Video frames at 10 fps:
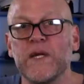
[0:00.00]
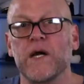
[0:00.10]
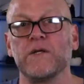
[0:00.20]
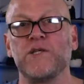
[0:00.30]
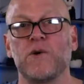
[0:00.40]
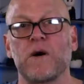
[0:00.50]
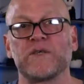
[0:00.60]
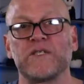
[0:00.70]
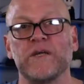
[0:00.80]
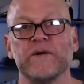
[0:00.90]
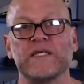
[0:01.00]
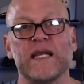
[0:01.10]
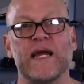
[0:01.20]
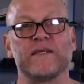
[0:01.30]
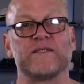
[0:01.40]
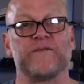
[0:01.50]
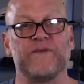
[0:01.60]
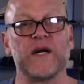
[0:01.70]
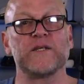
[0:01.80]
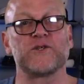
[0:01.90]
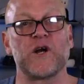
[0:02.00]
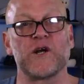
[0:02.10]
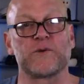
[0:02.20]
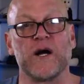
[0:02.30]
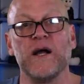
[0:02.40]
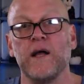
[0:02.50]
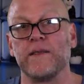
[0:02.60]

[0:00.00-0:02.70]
because you are a series that has defined a genre,